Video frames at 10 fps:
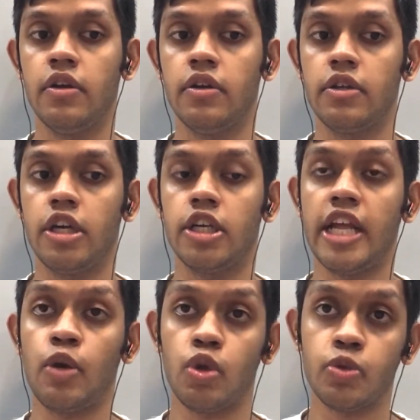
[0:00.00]

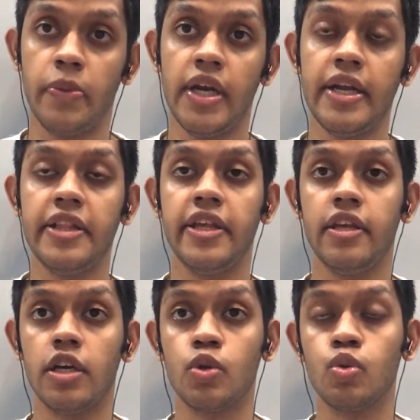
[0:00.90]
that was built in the
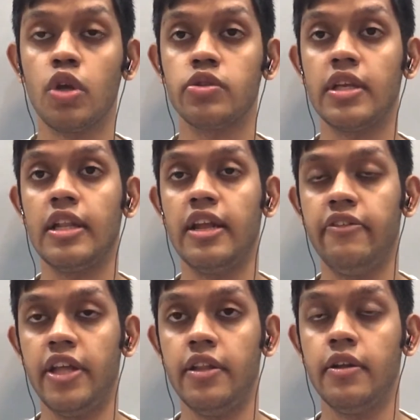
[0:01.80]
year
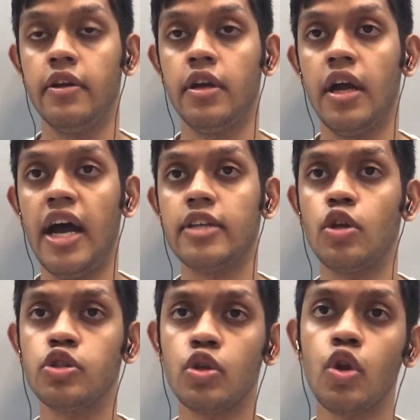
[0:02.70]
2011, has
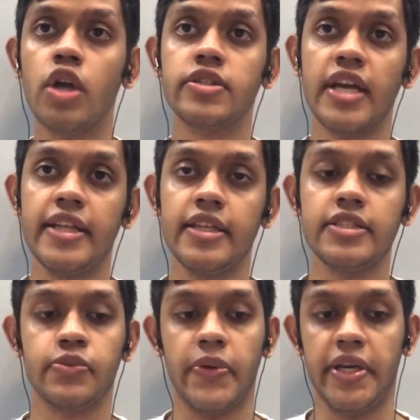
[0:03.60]
also not signed
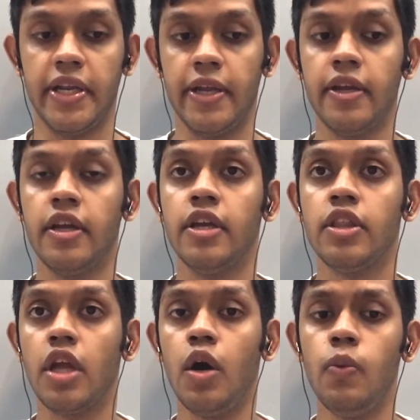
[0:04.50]
this treaty.
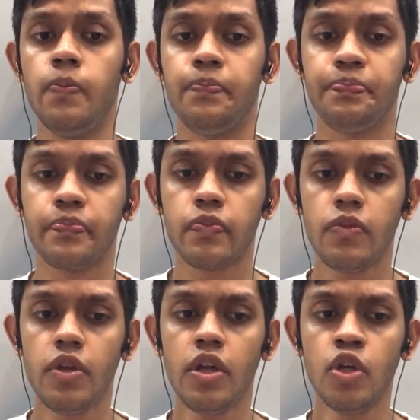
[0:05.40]
Now
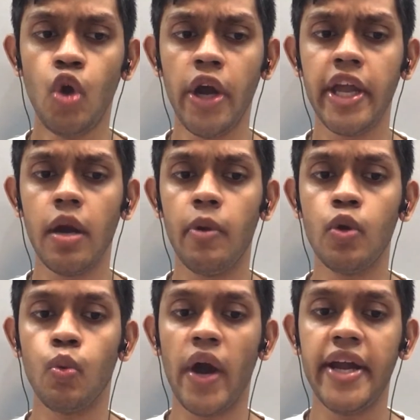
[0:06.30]
talking
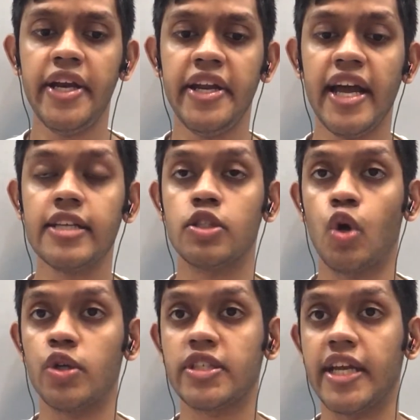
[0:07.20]
about why India has
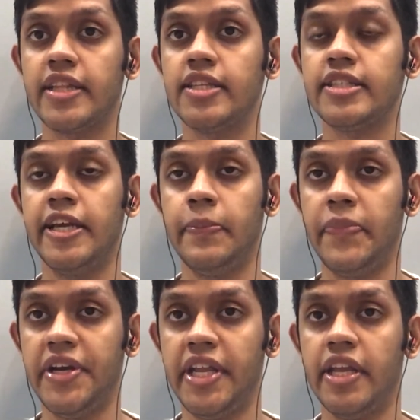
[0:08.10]
not signed this
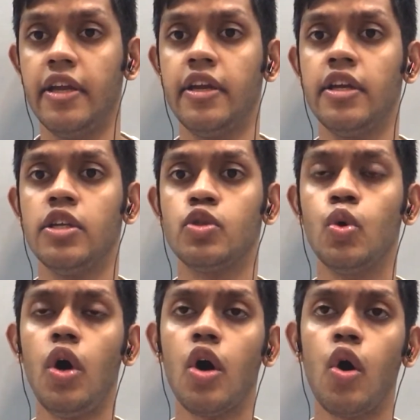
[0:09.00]
NPT.
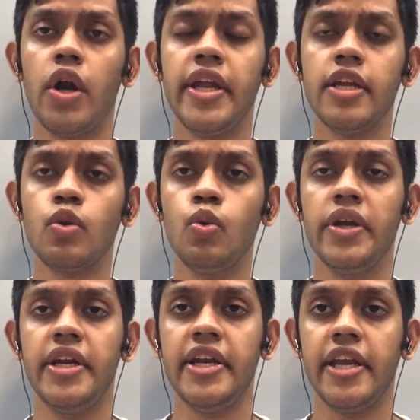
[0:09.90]
So according to
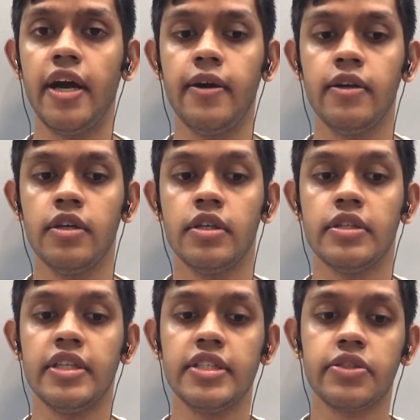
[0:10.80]
India,
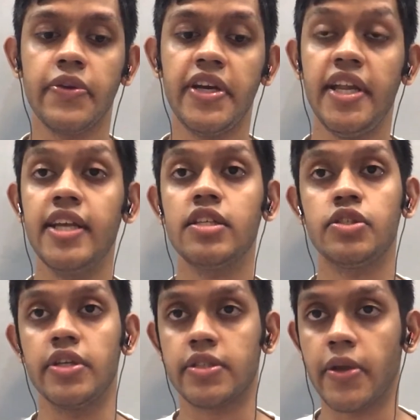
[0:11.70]
this treaty is
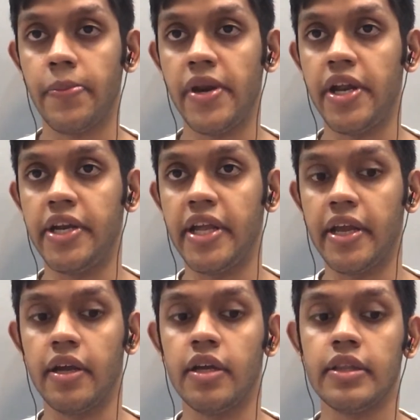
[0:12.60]

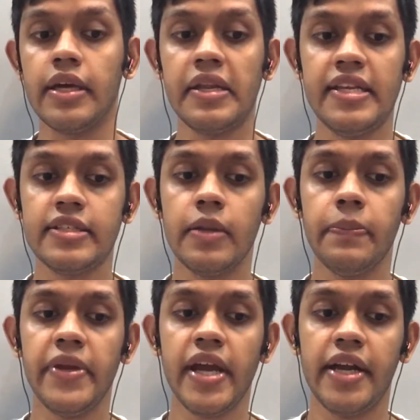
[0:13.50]
discriminating. The reason
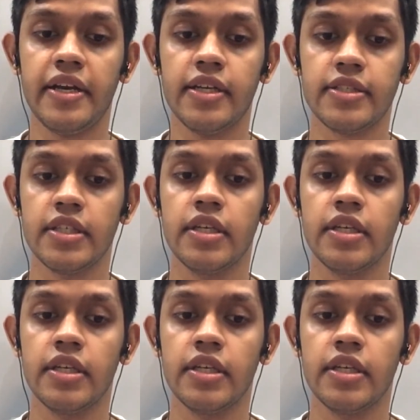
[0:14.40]
behind is